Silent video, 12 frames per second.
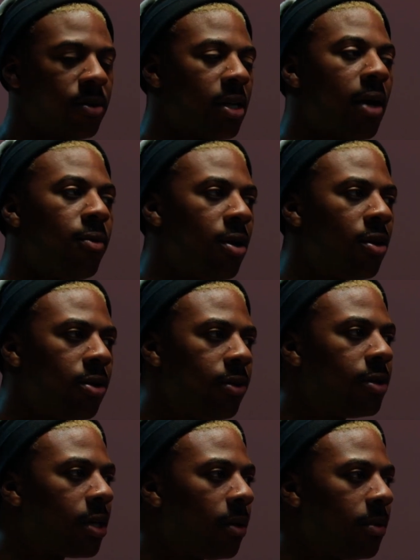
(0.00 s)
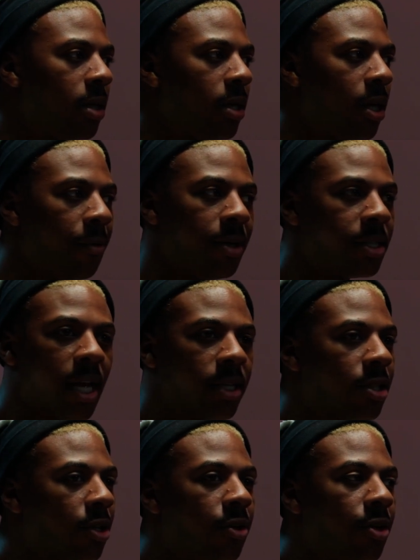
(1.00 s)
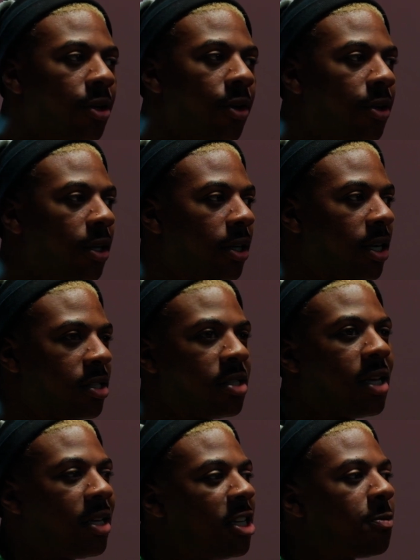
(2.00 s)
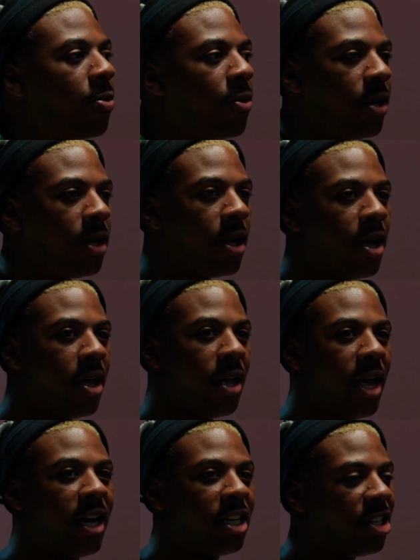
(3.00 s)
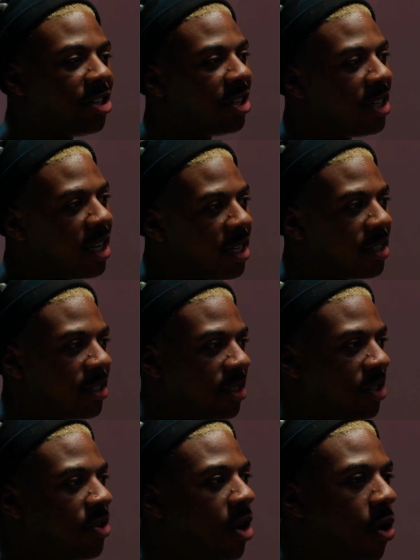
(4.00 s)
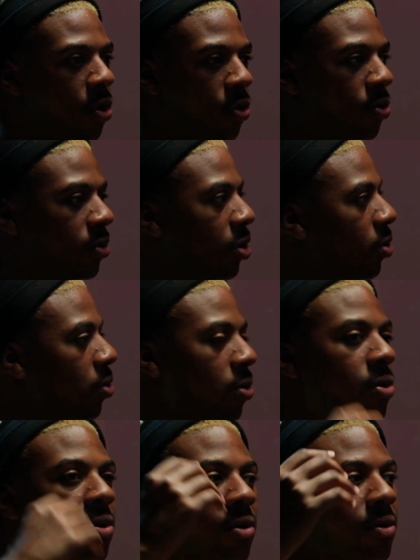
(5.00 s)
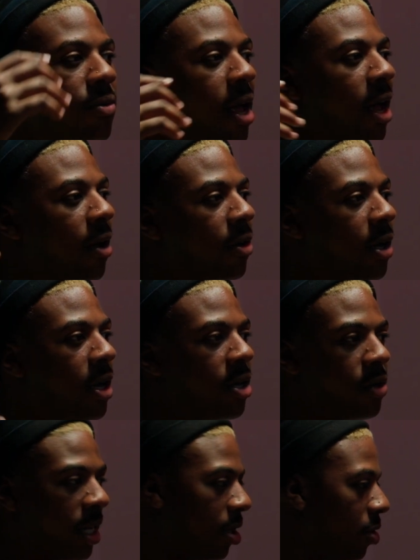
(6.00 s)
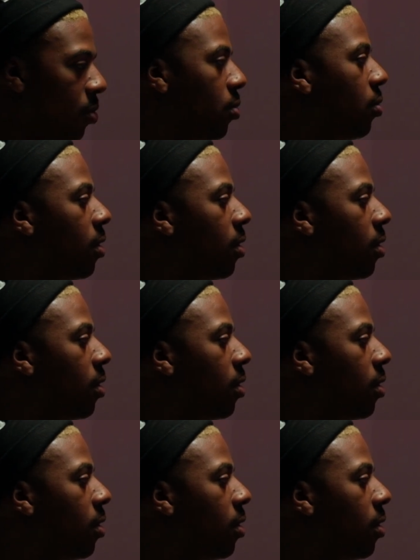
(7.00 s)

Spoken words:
was like, we're going to do something, and we just executed on it. Because at this point, it cleared the dust. You know who's who now. You got the new